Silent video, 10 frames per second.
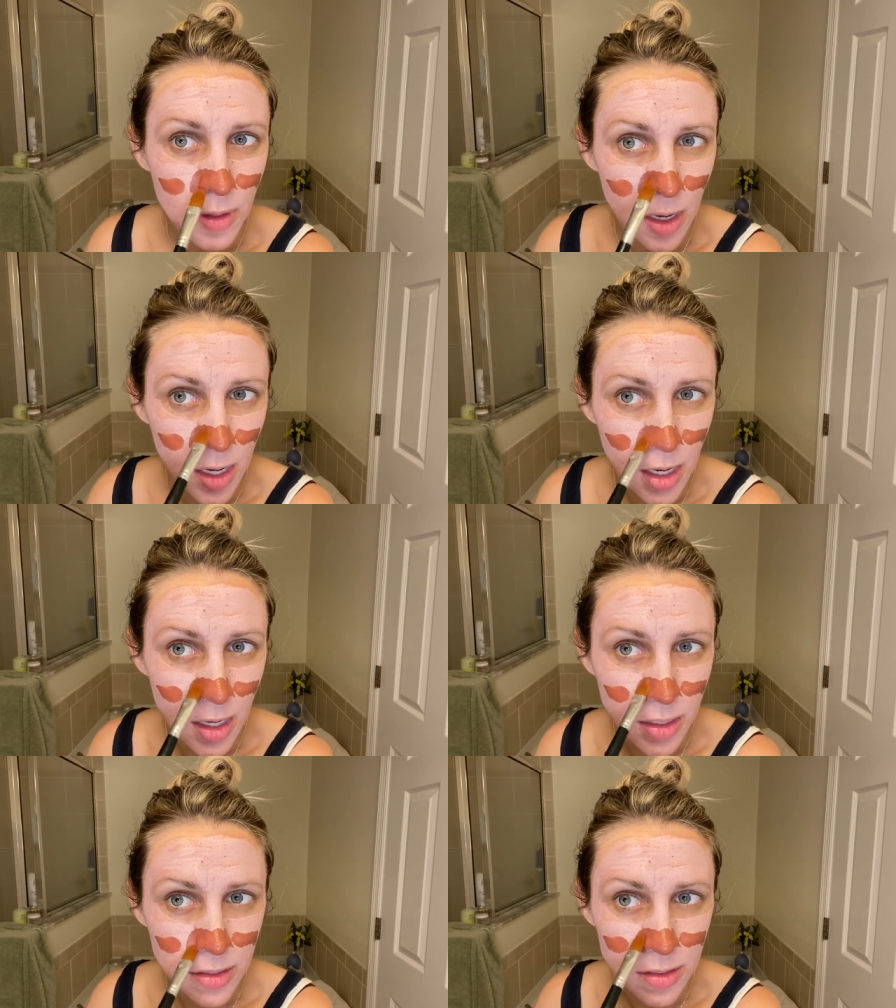
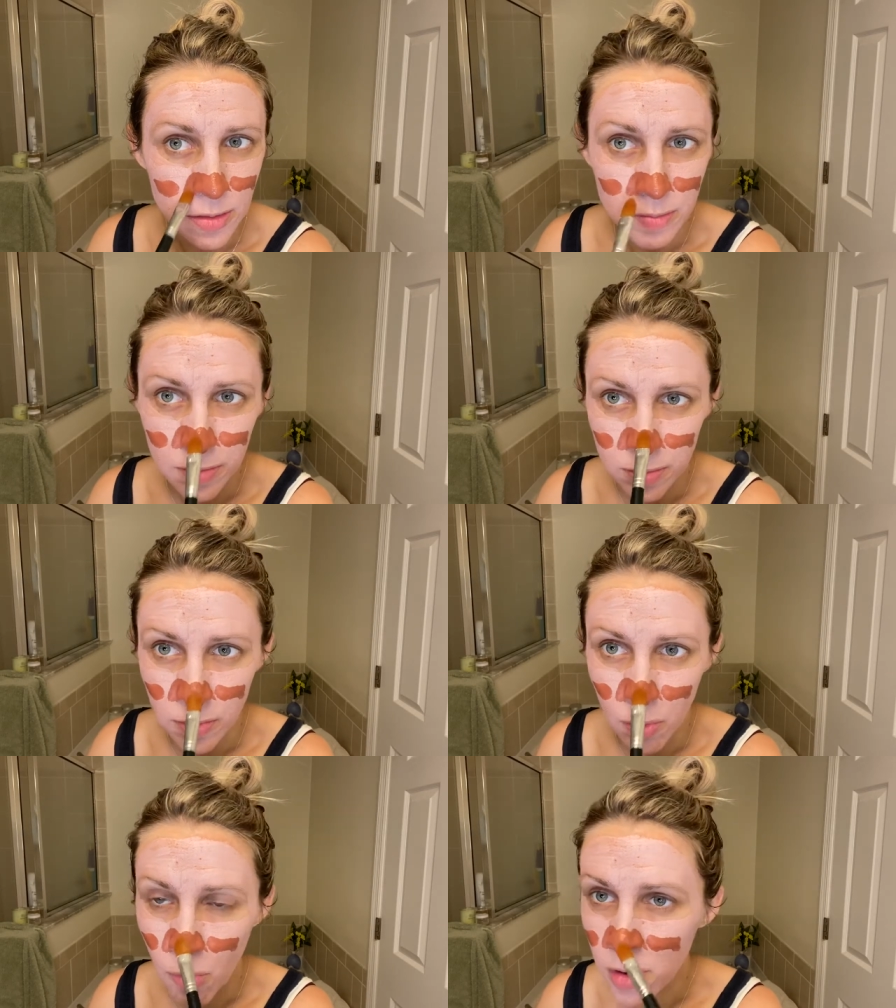And
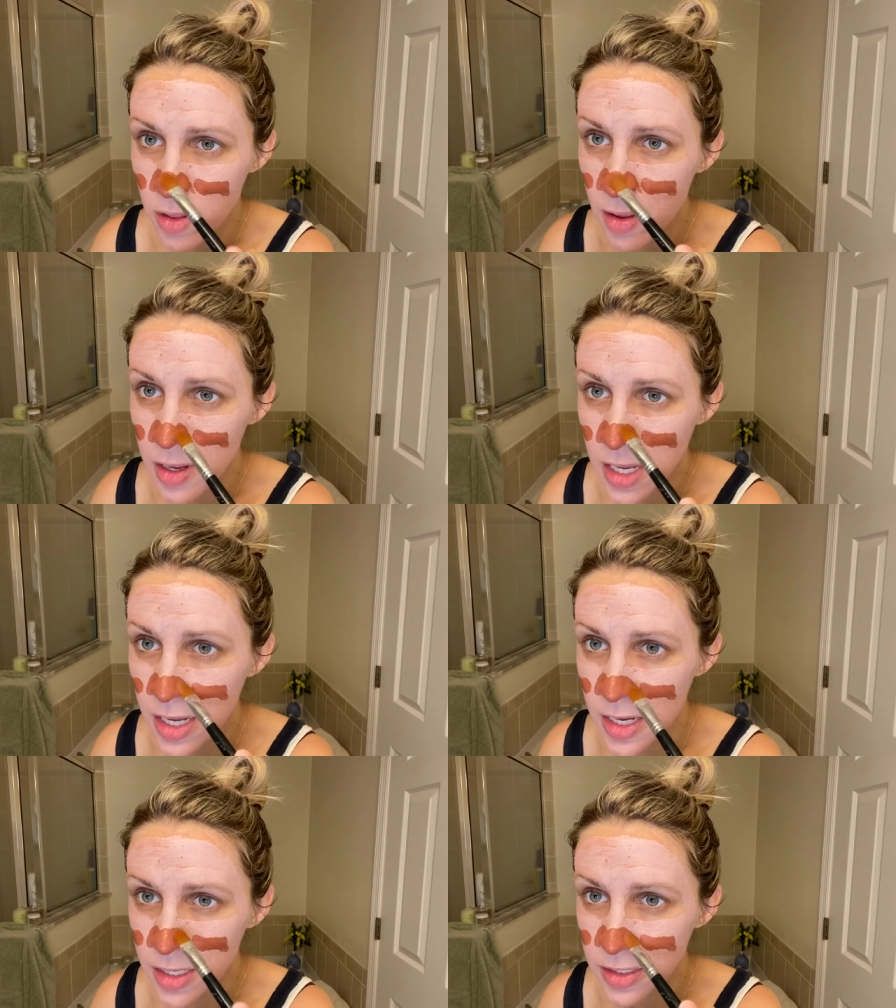one of the
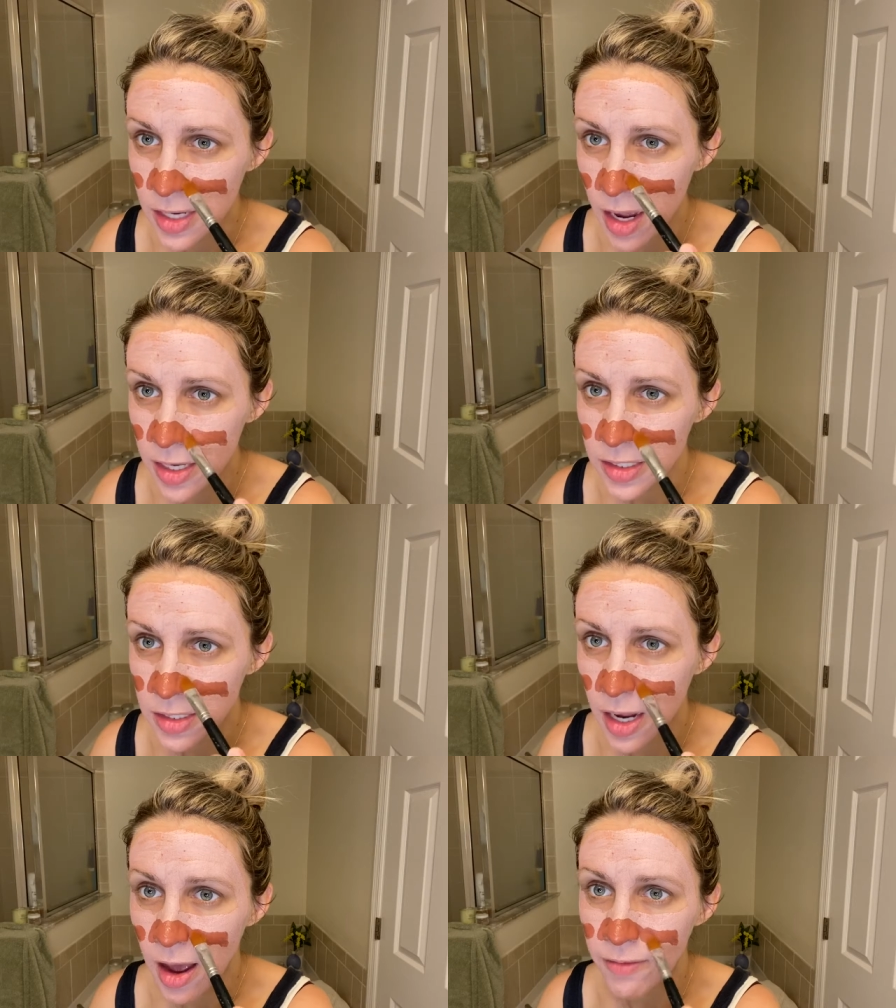keys, guys,
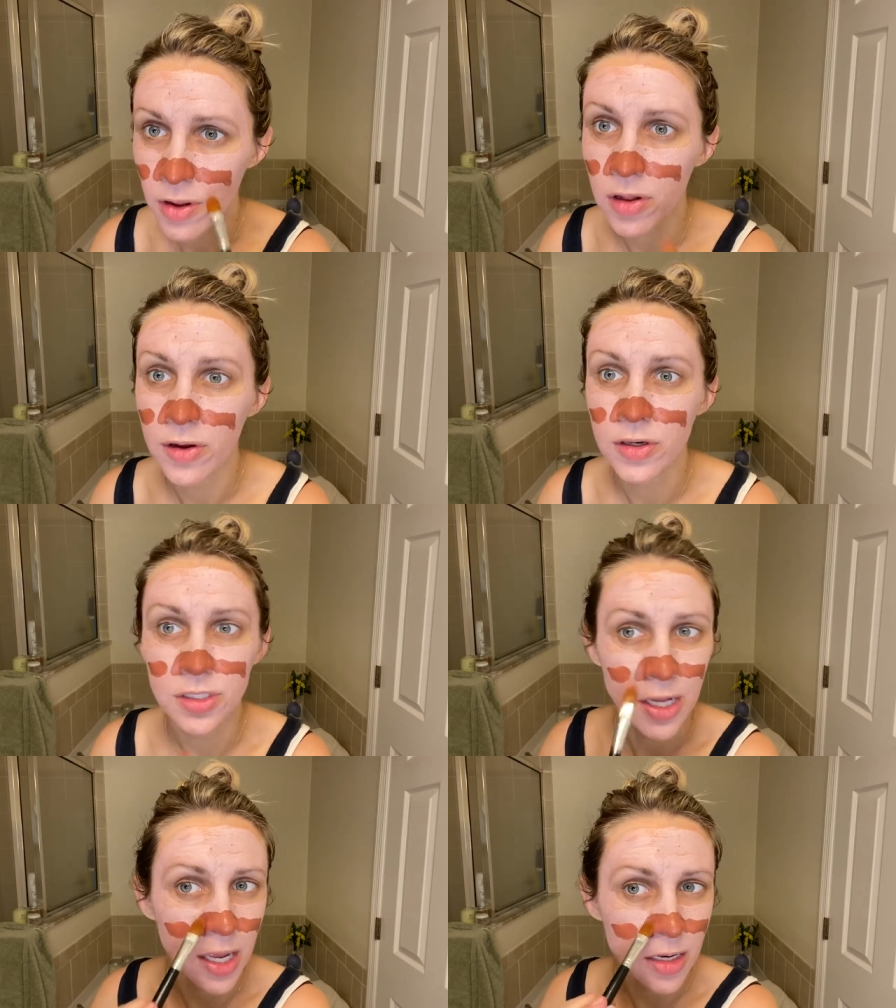to having clear
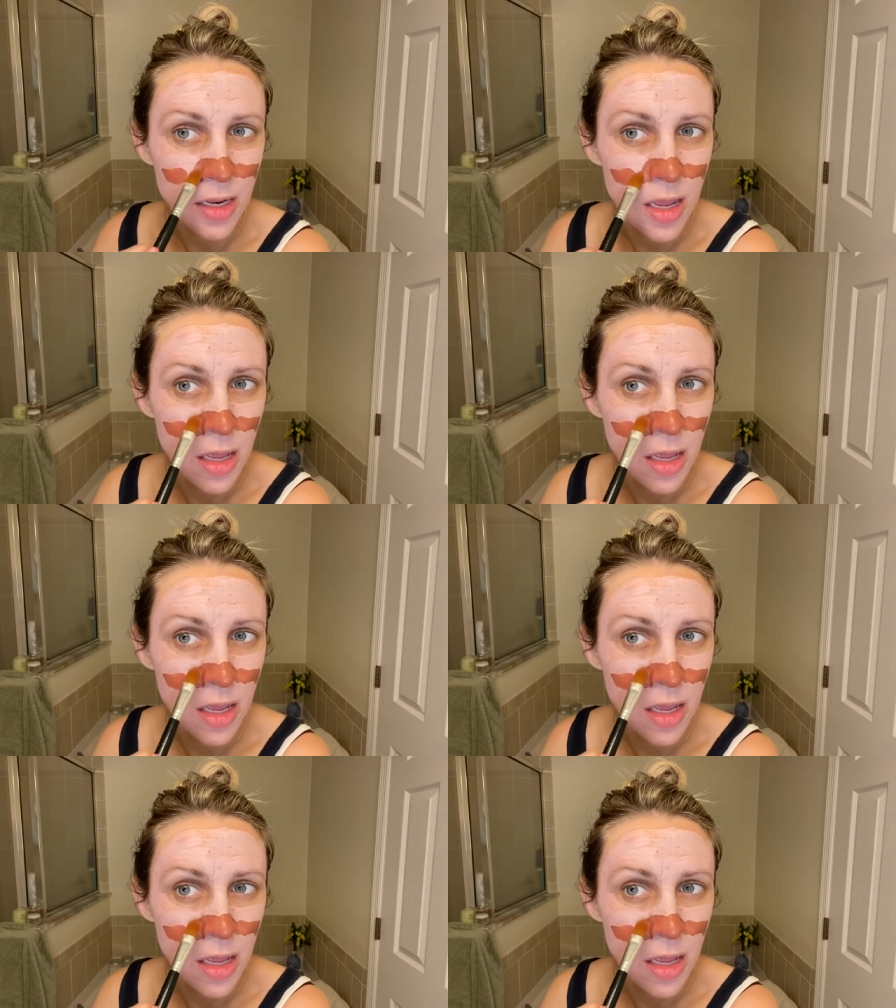skin